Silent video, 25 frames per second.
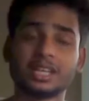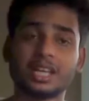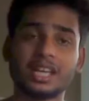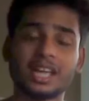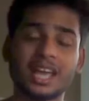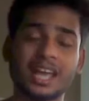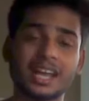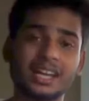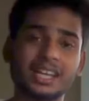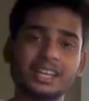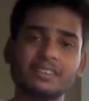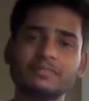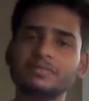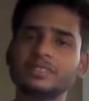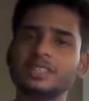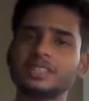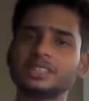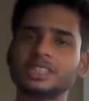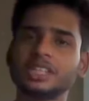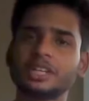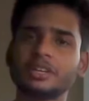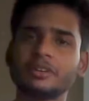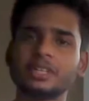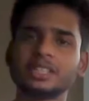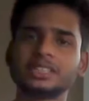And if the
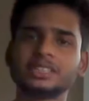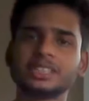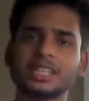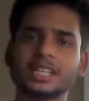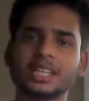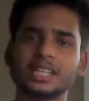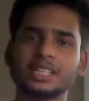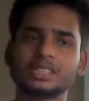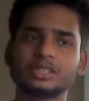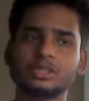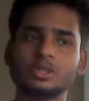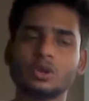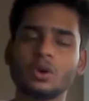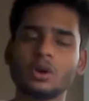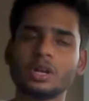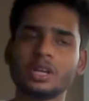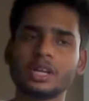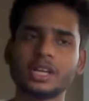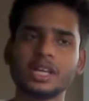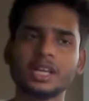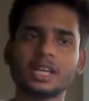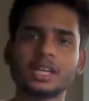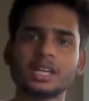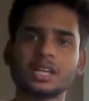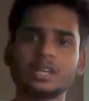security check is not
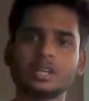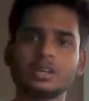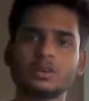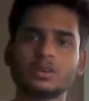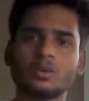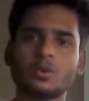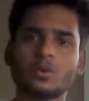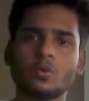there,